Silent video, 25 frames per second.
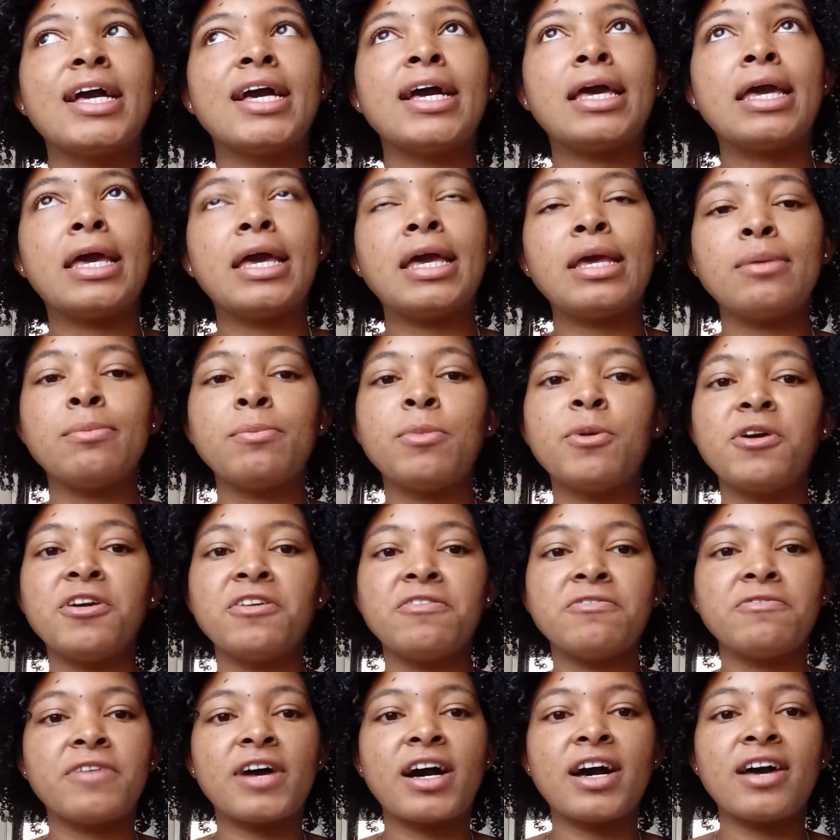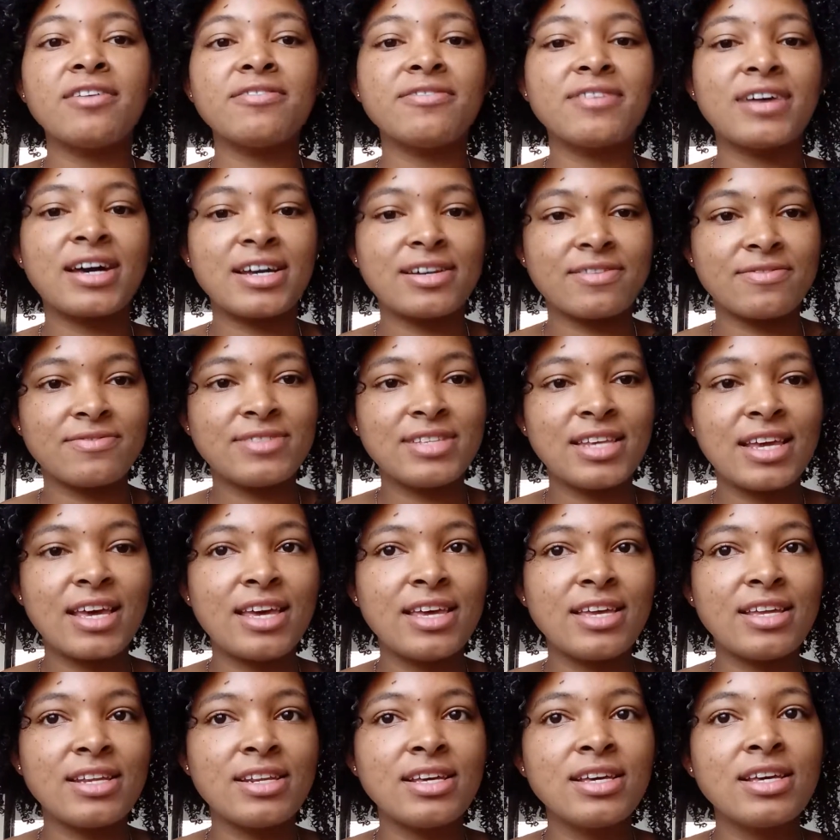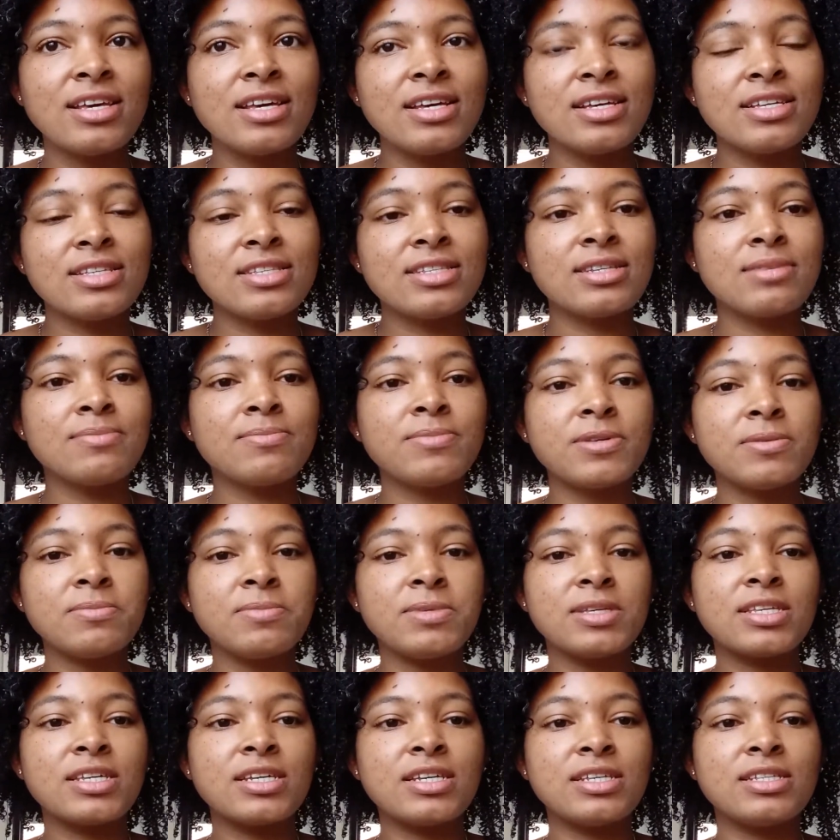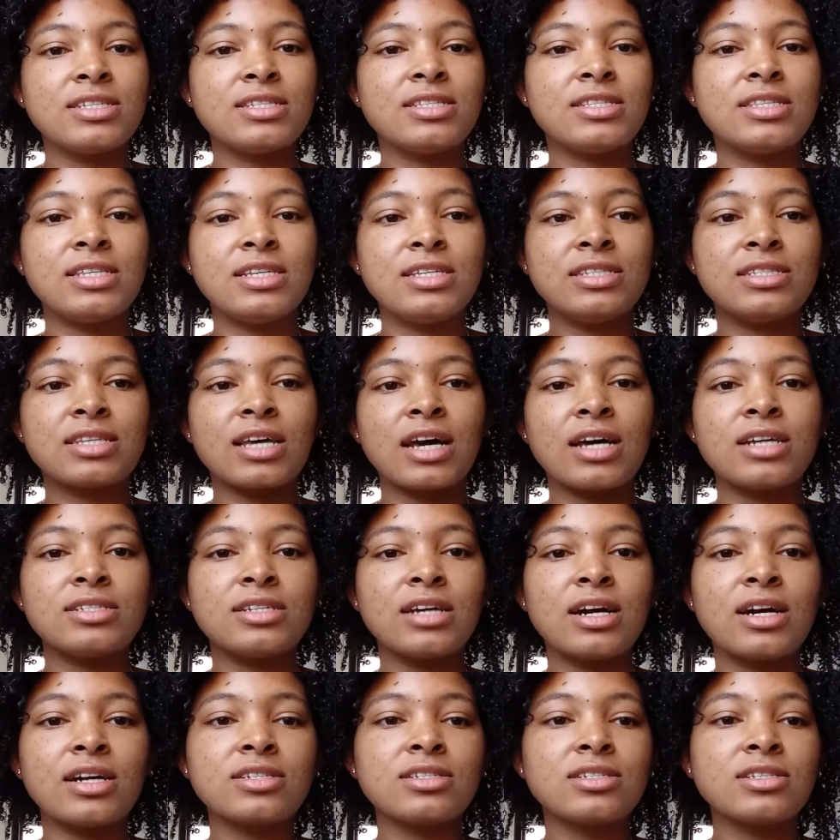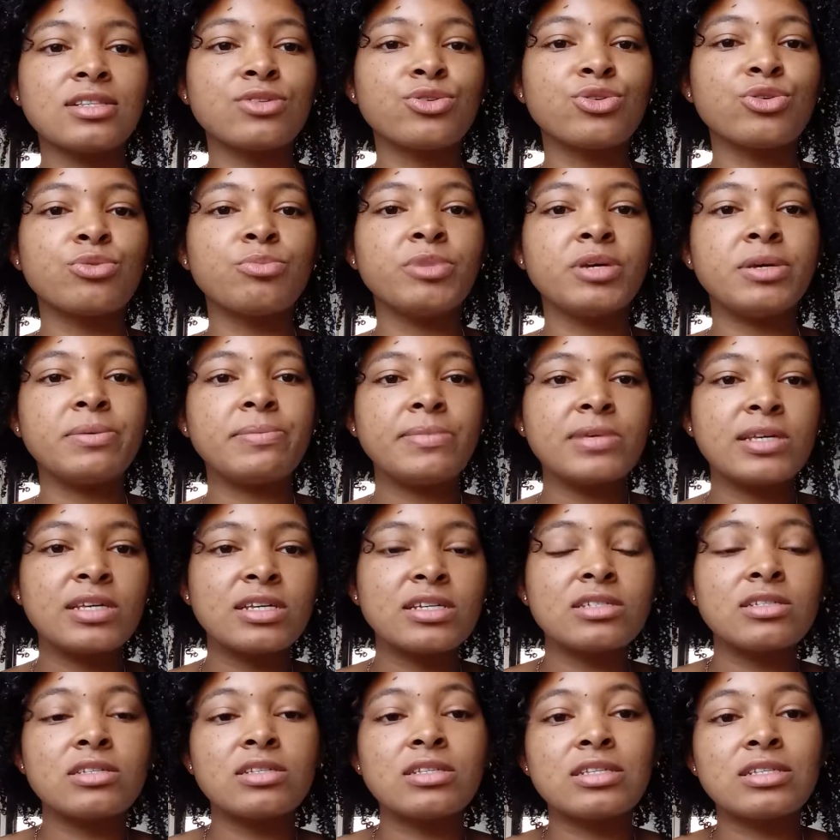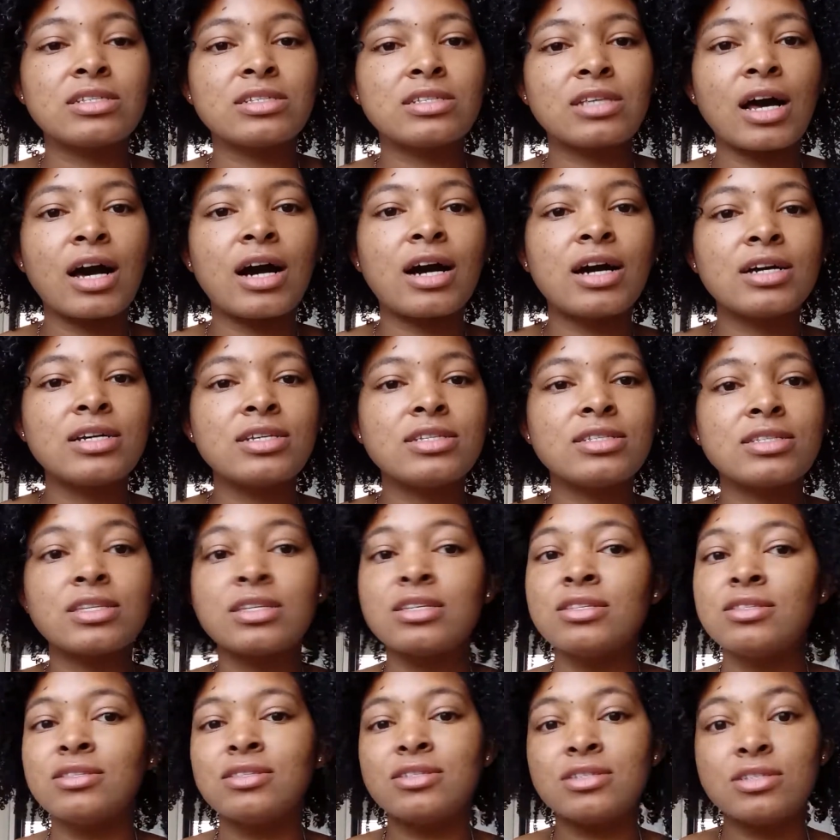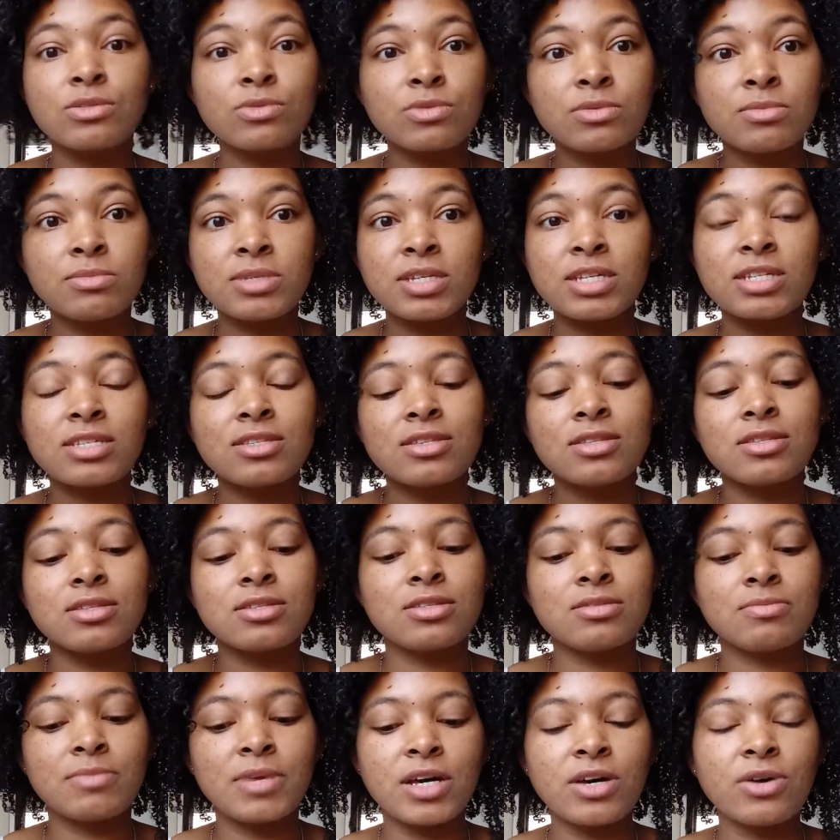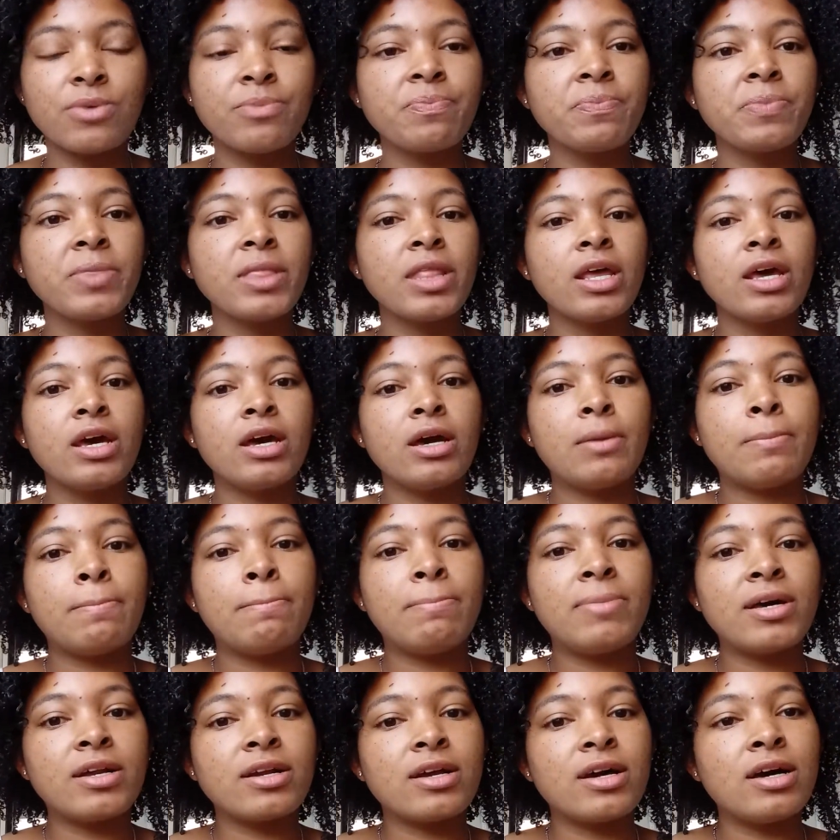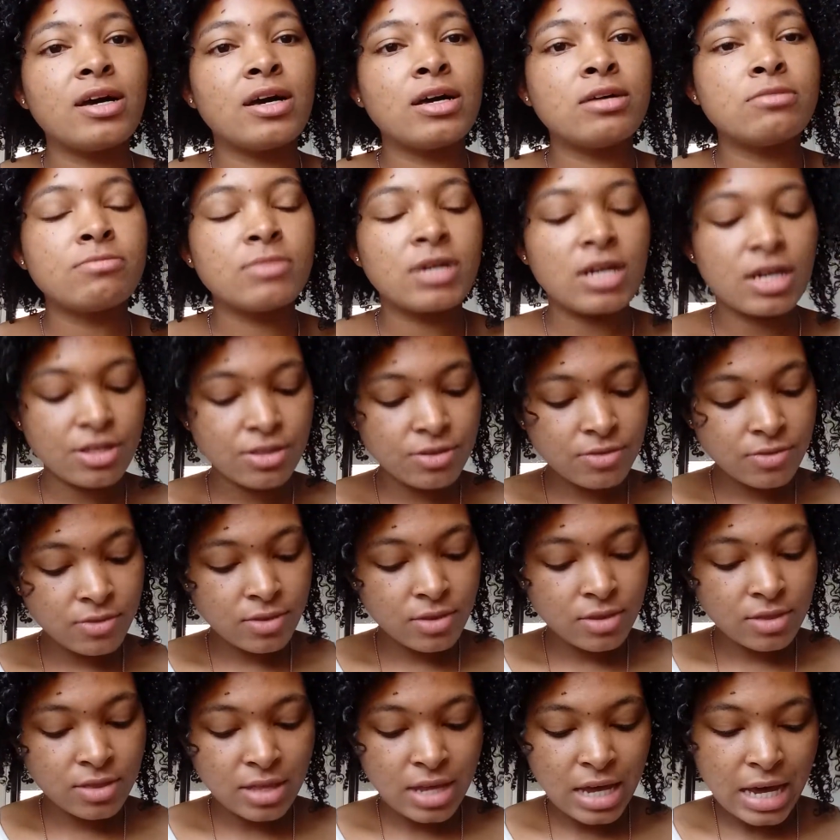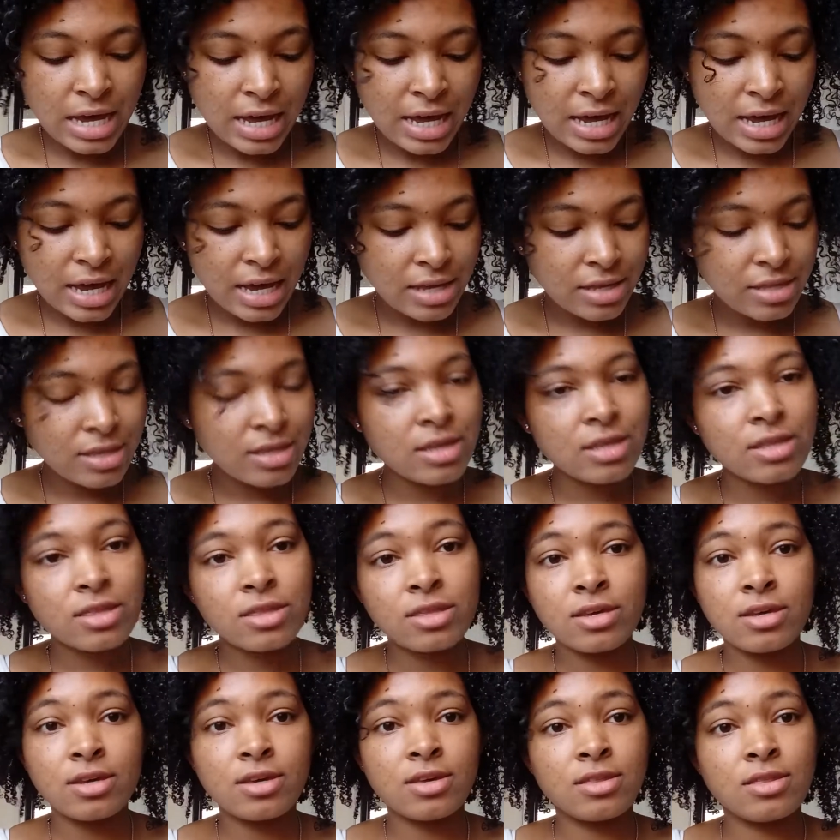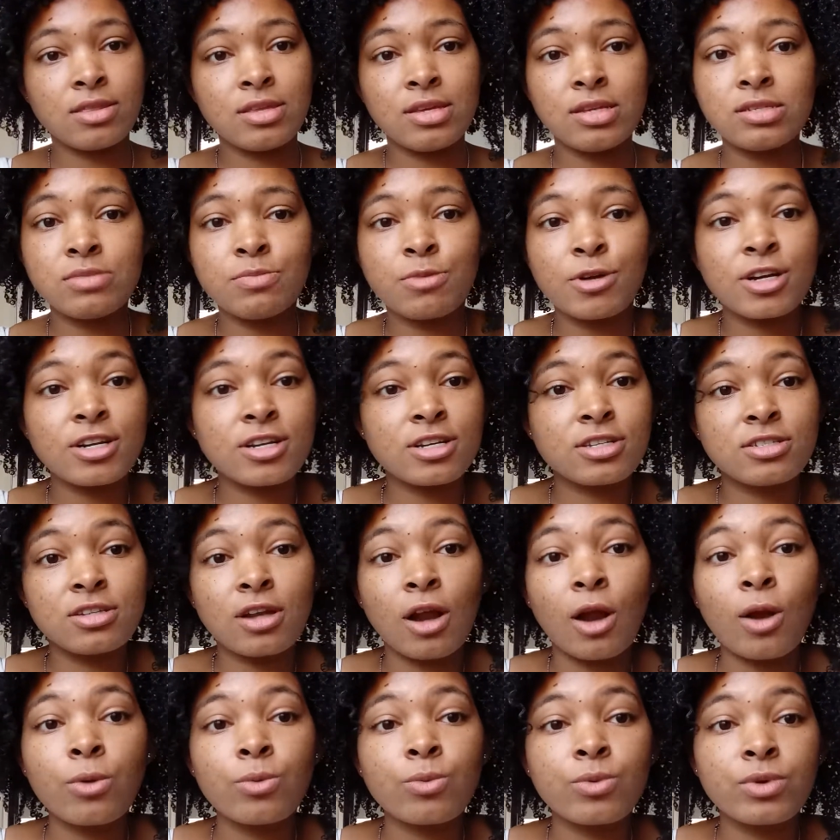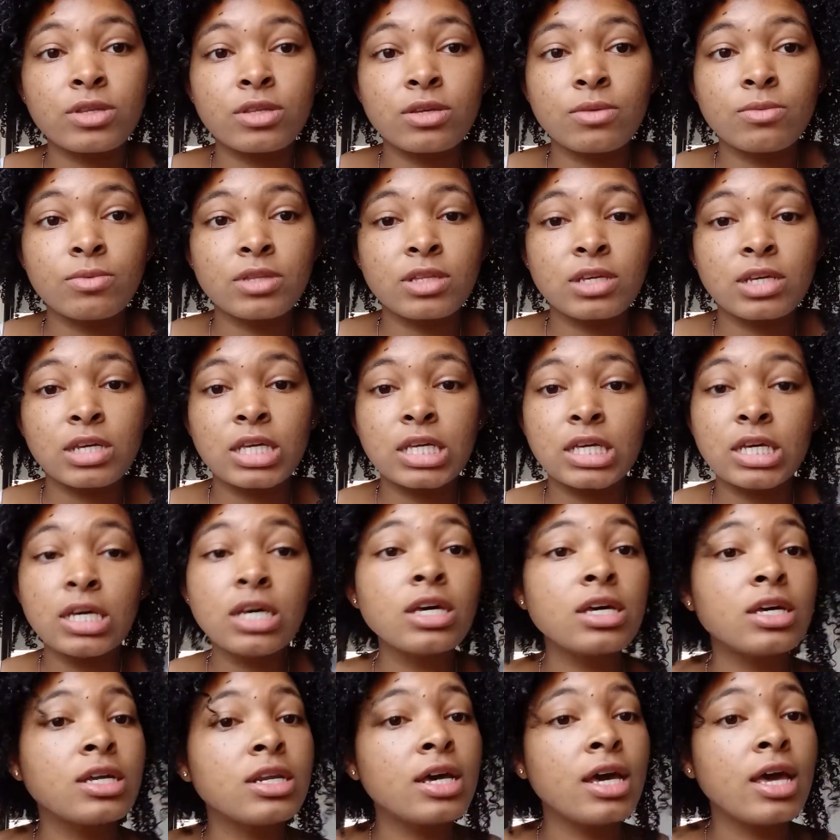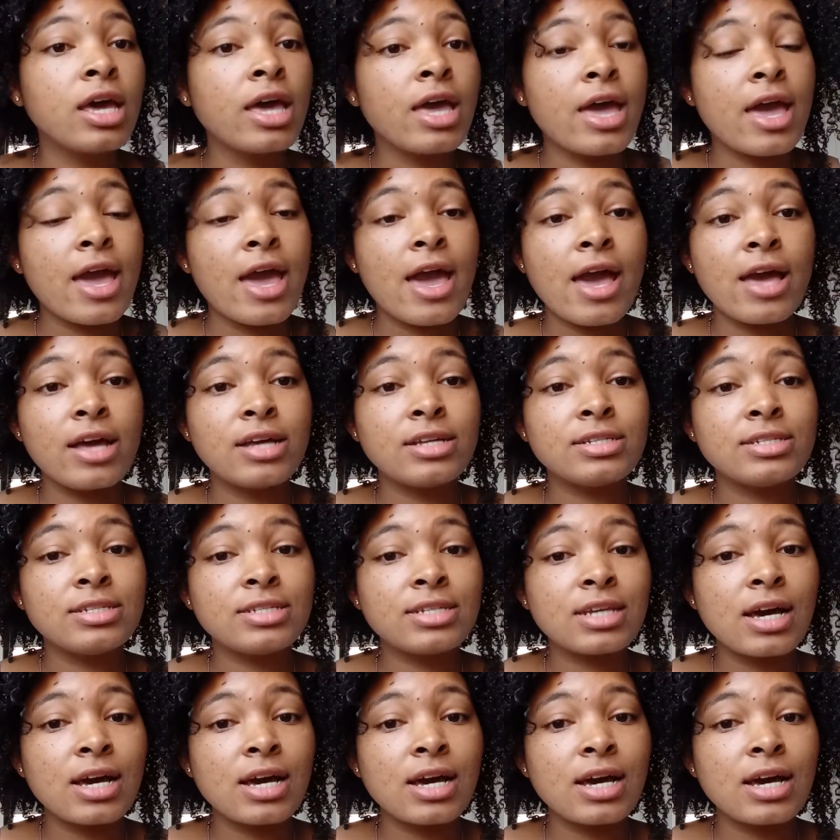8.5 out of 10, simply because these got docked a little bit because of the size and this one because of the smell. But other than that, I think that these products are really, really good. And